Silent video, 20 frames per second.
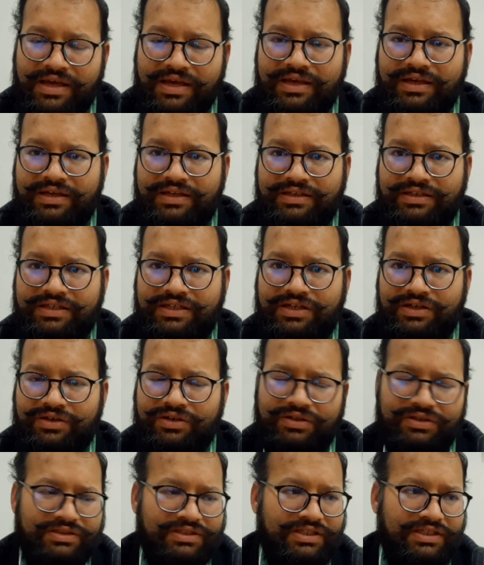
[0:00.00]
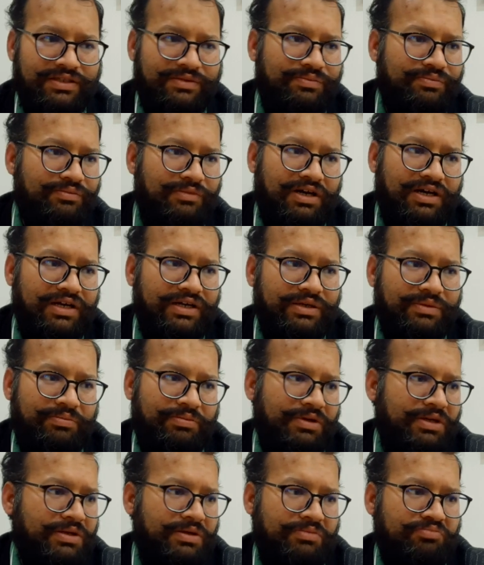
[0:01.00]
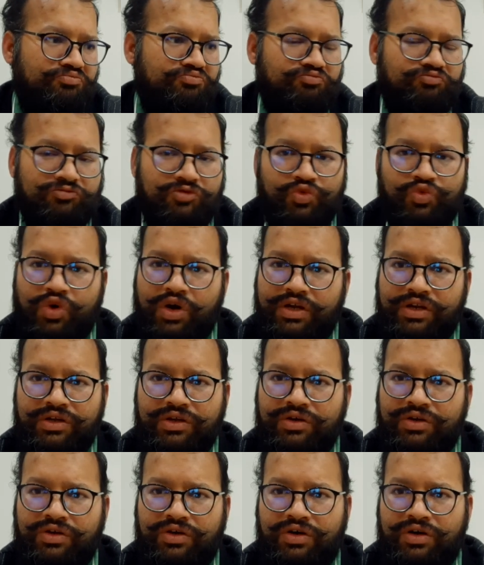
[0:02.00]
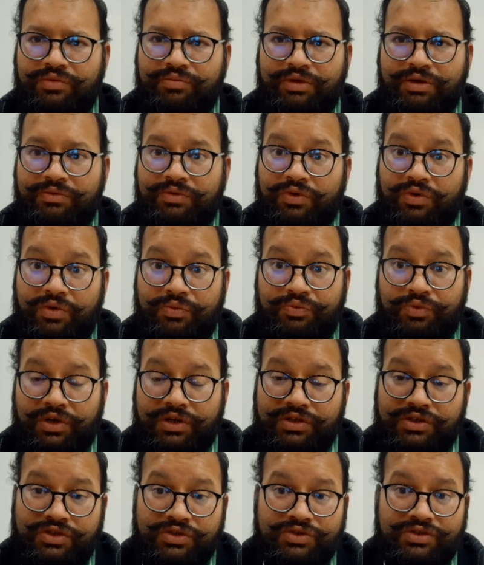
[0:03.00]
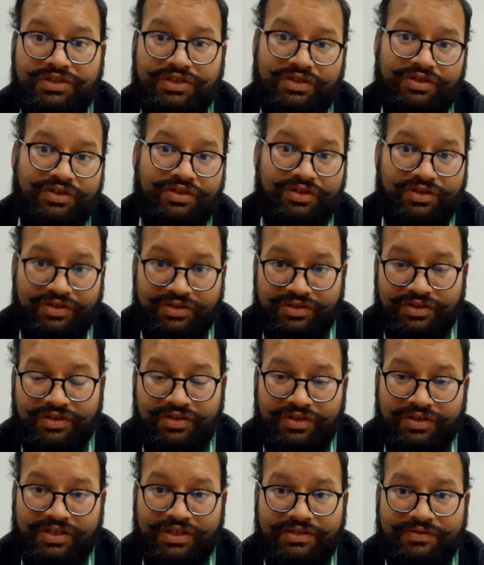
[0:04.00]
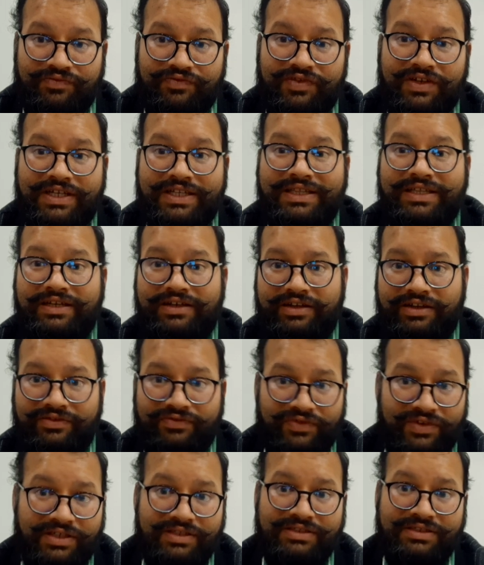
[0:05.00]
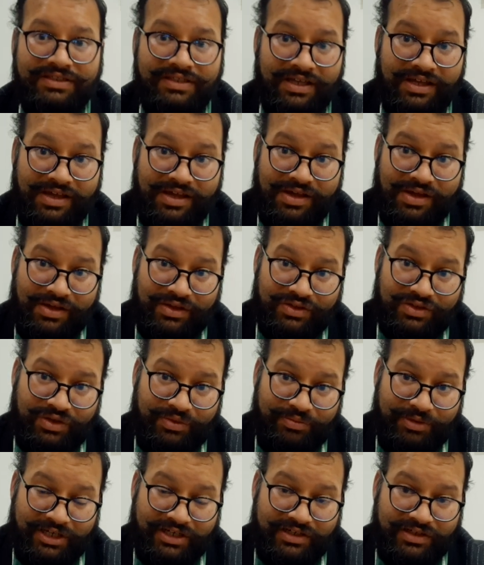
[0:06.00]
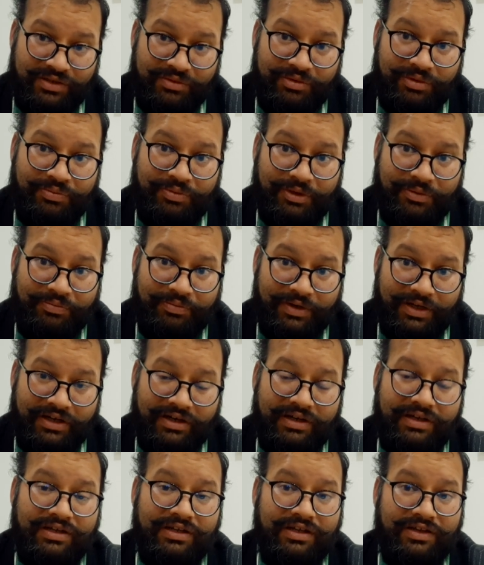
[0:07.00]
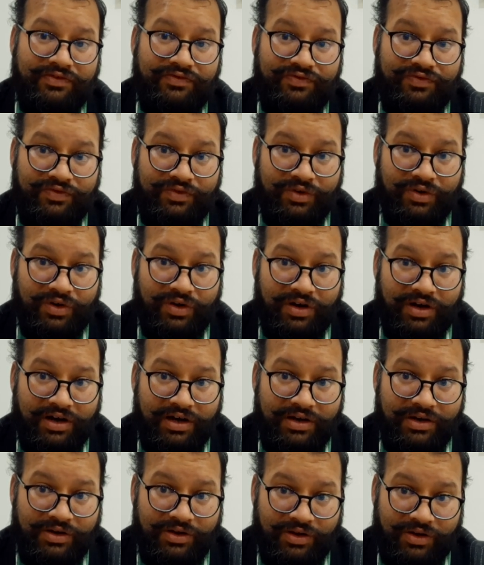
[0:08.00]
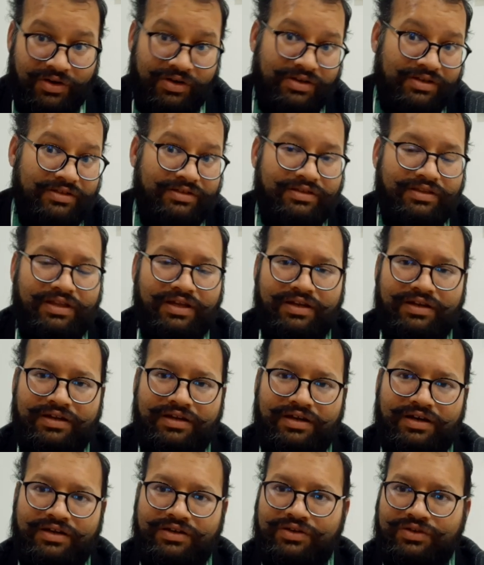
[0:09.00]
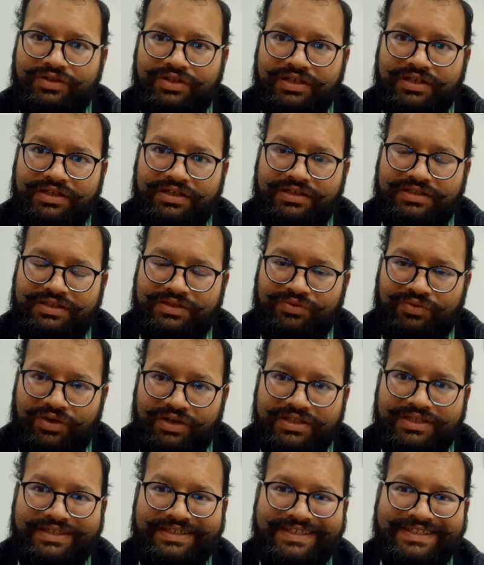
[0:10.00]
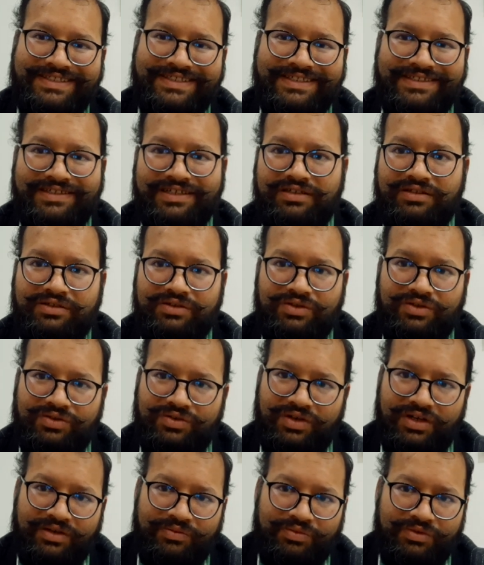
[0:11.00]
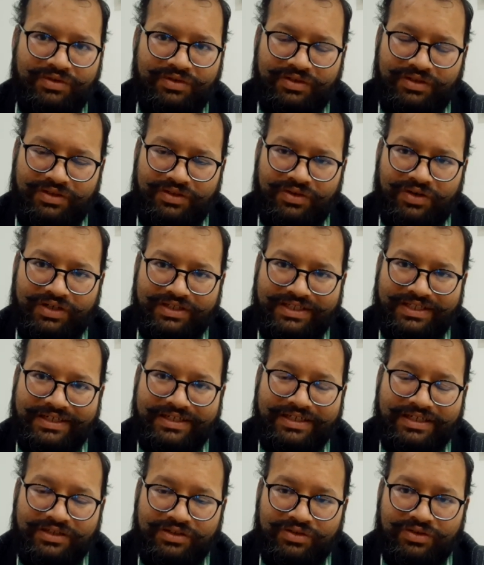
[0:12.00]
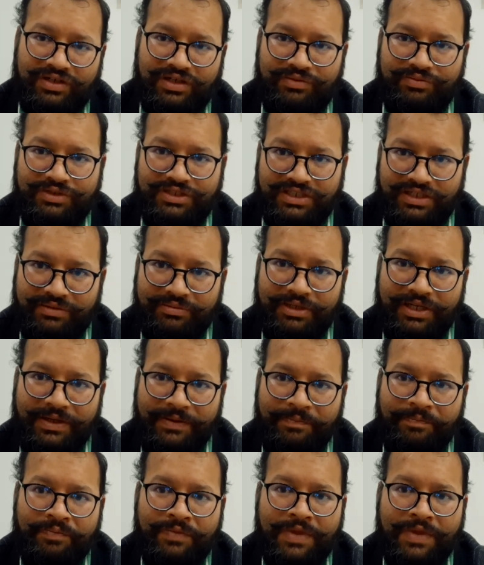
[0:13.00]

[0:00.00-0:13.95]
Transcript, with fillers: in kiosk it might be 1 euro or maybe 1.20 euro. So you can feel the difference. So better to be prepared. If you are not, then I don't think it's worth decision you are thinking to come Germany.